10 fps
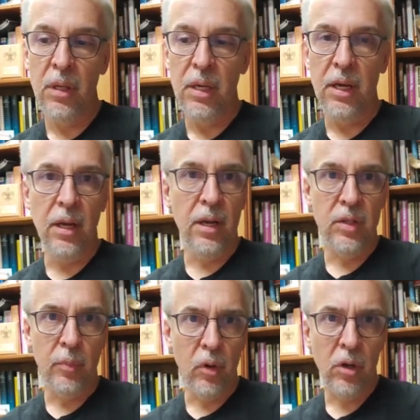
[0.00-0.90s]

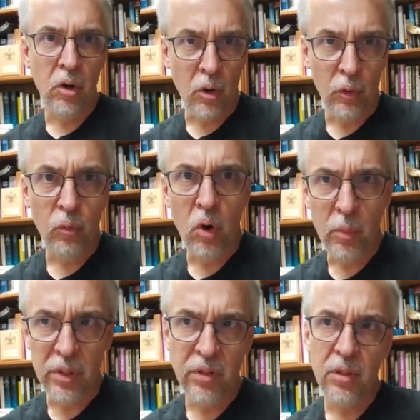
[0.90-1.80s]
is a book called
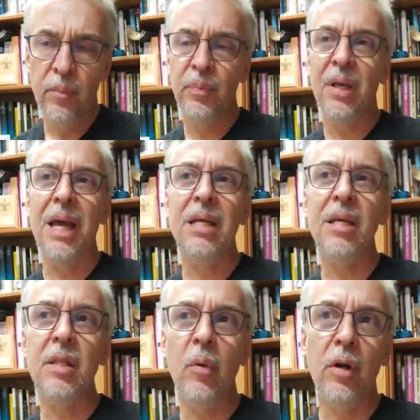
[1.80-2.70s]
Romans. And
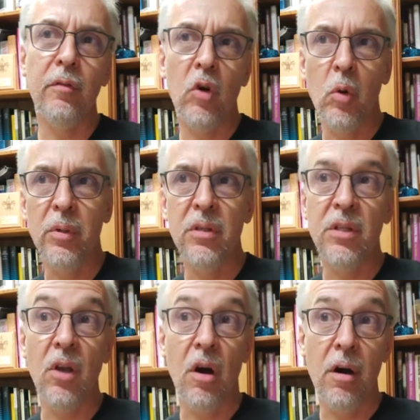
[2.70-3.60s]
in the book of Romans,
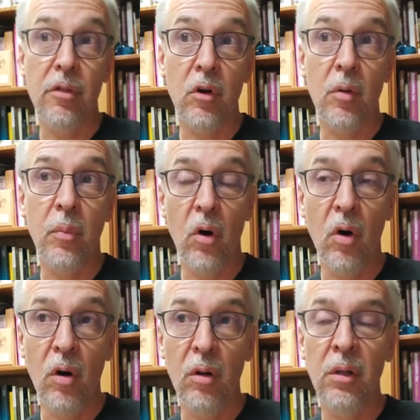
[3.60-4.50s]
the author,
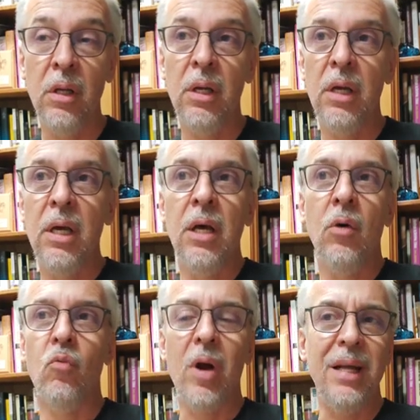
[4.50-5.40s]
Paul,
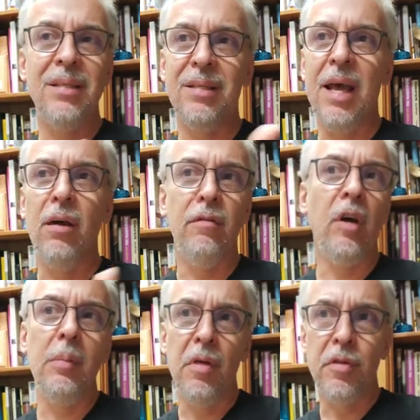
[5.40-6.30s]
writes down
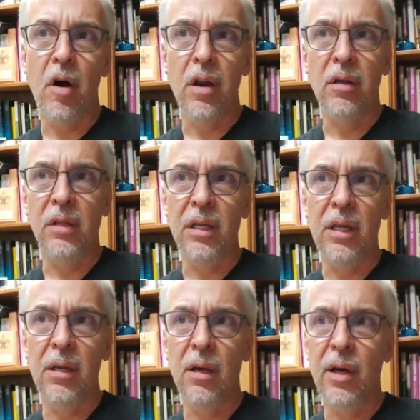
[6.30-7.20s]
very
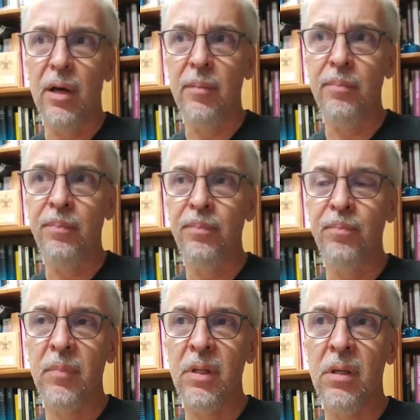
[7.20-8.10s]
methodically um,
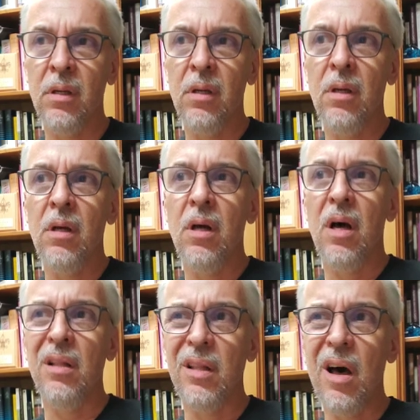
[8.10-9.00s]

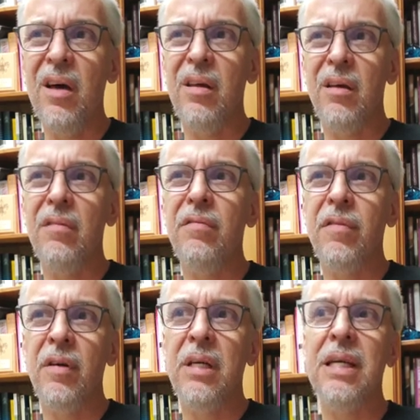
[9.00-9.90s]
a lot
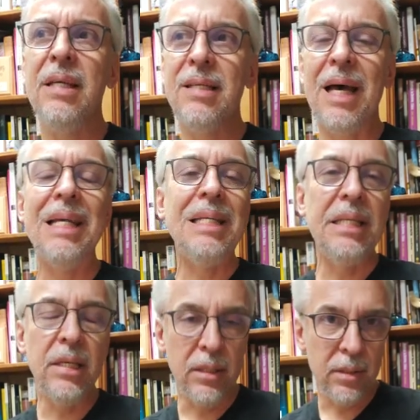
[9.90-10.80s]
of his
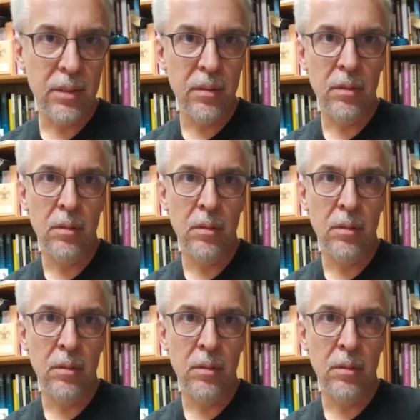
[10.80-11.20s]
ideas